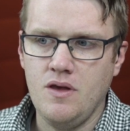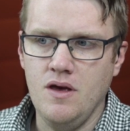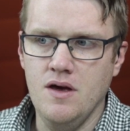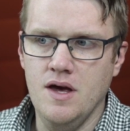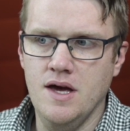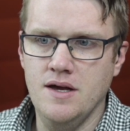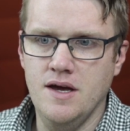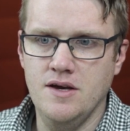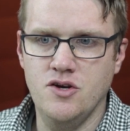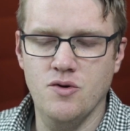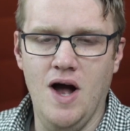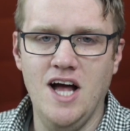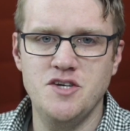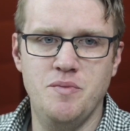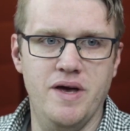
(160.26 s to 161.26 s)
And
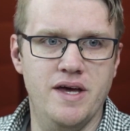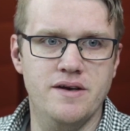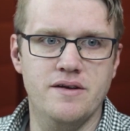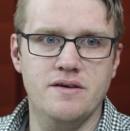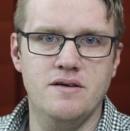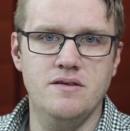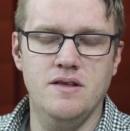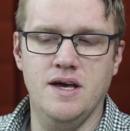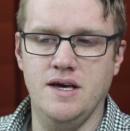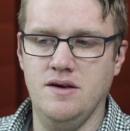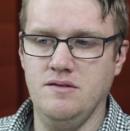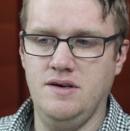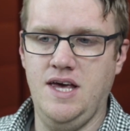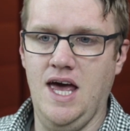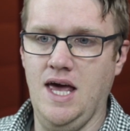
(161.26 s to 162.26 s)
GarageBand
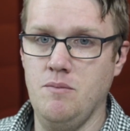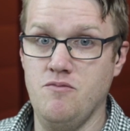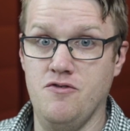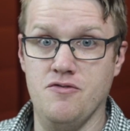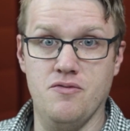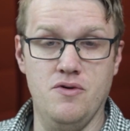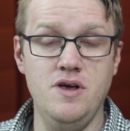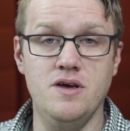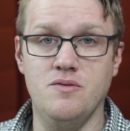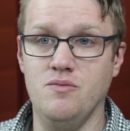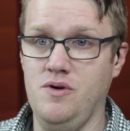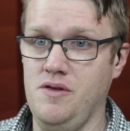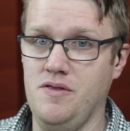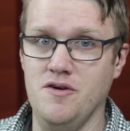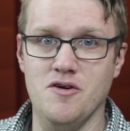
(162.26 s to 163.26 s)
came free
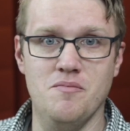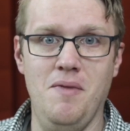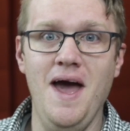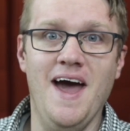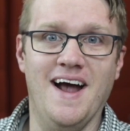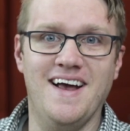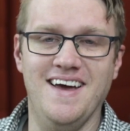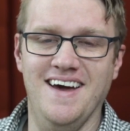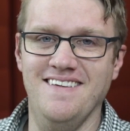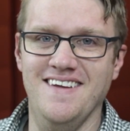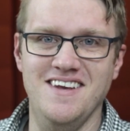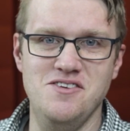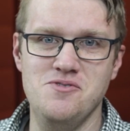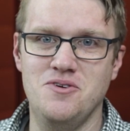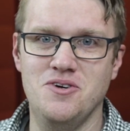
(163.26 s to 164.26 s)
with your Mac, and
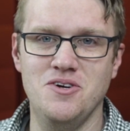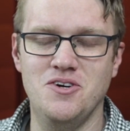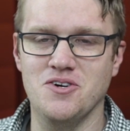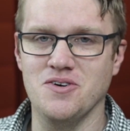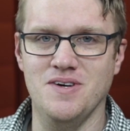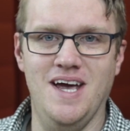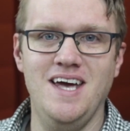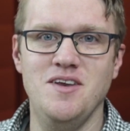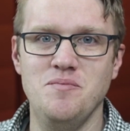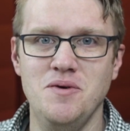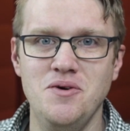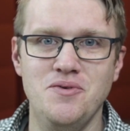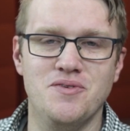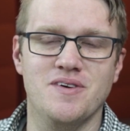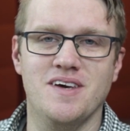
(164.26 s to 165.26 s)
then you could create
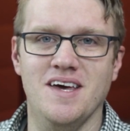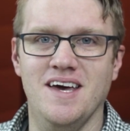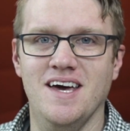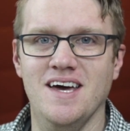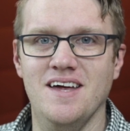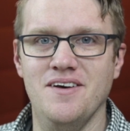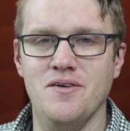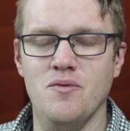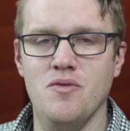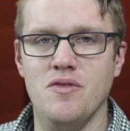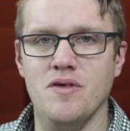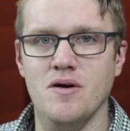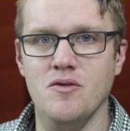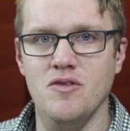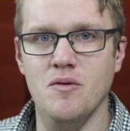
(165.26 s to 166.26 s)
music. And
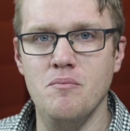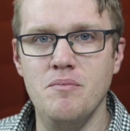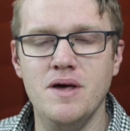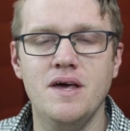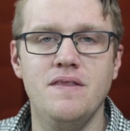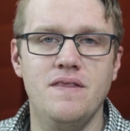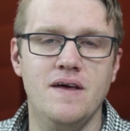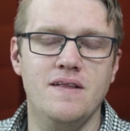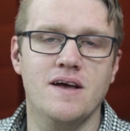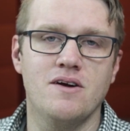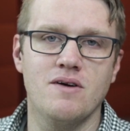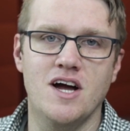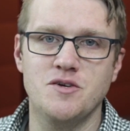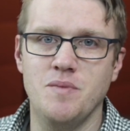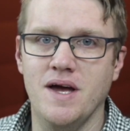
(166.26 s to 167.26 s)
the big thing that
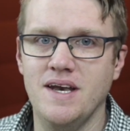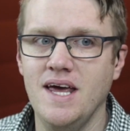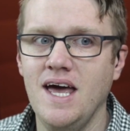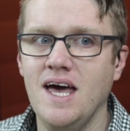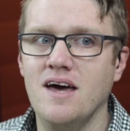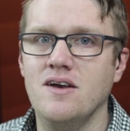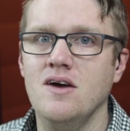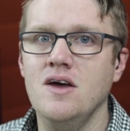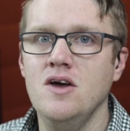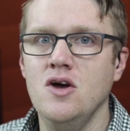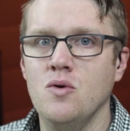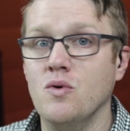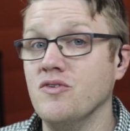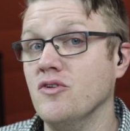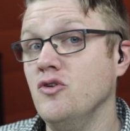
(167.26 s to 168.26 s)
GarageBand had
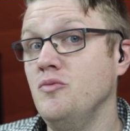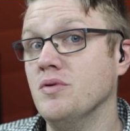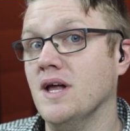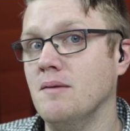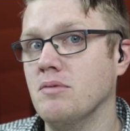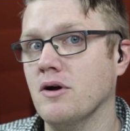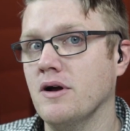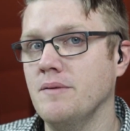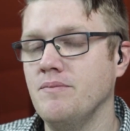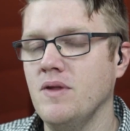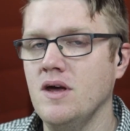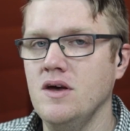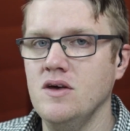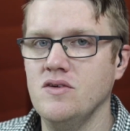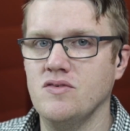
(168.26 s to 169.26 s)
was a loop library.
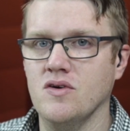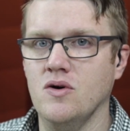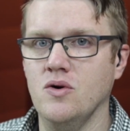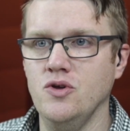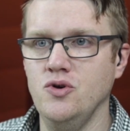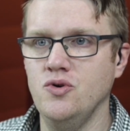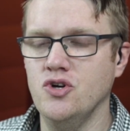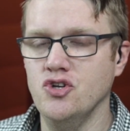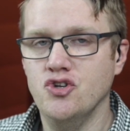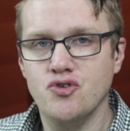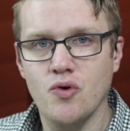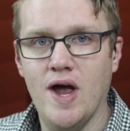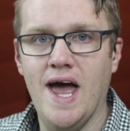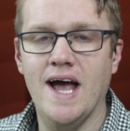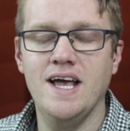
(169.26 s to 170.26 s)
So you could
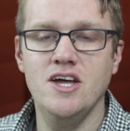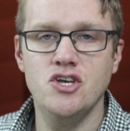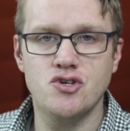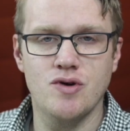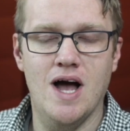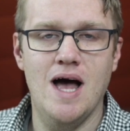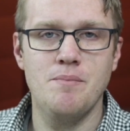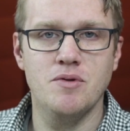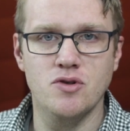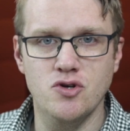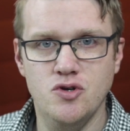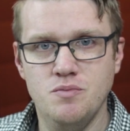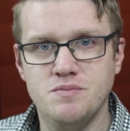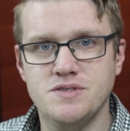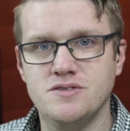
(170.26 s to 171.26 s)
drag and drop
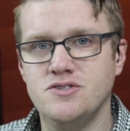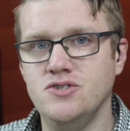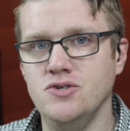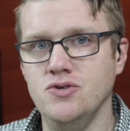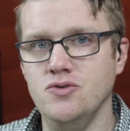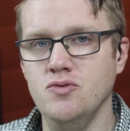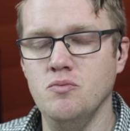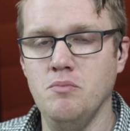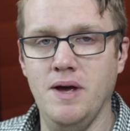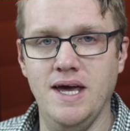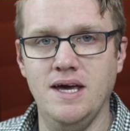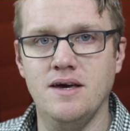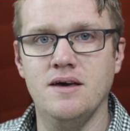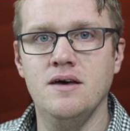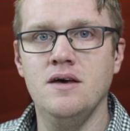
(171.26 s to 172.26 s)
loops to
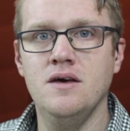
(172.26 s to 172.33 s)
make